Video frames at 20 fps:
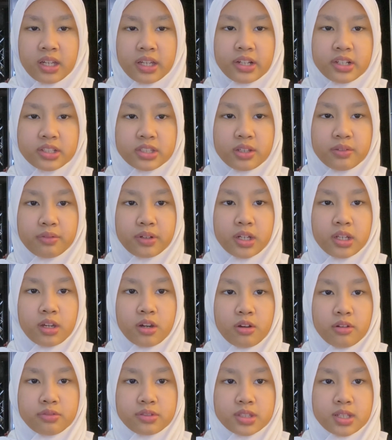Here's a
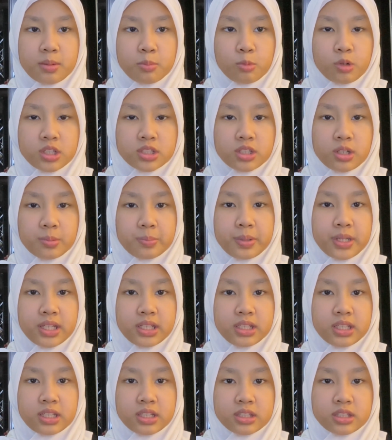video of someone's
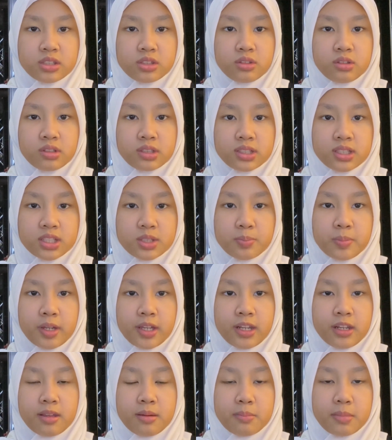opinions during this
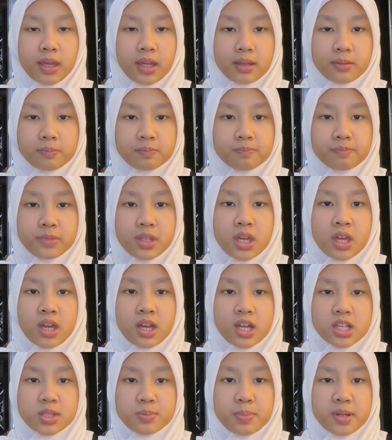pandemic,
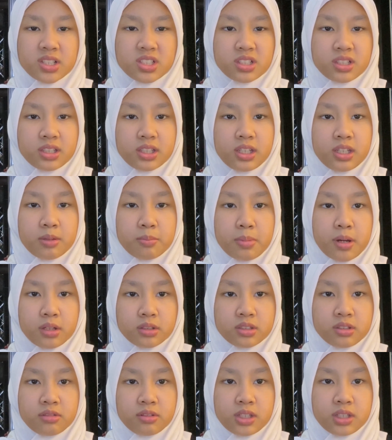especially
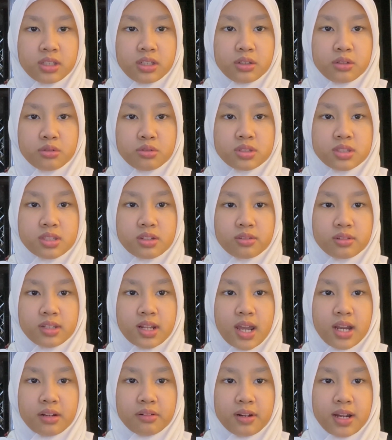about the reduced
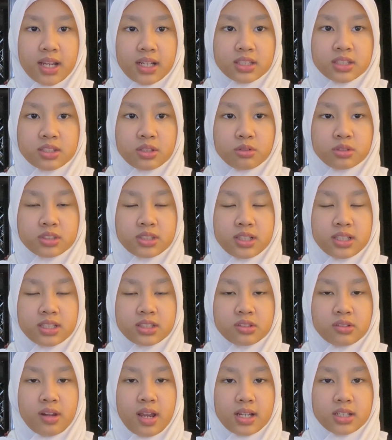direct social
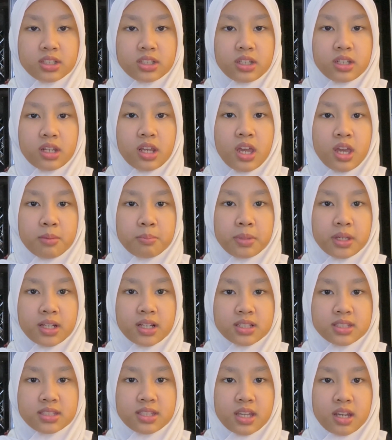interaction
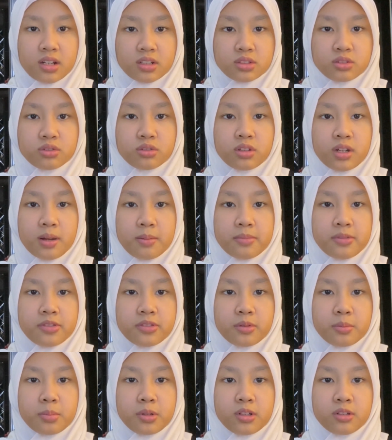because they are too
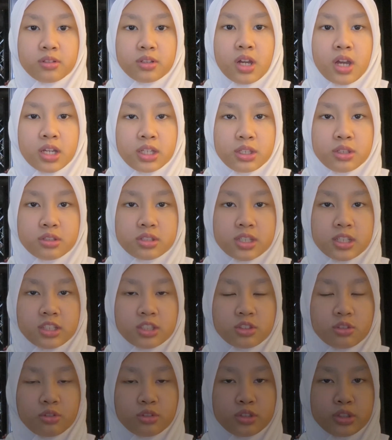comfortable using
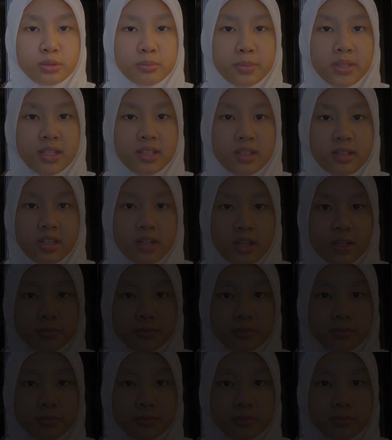social media.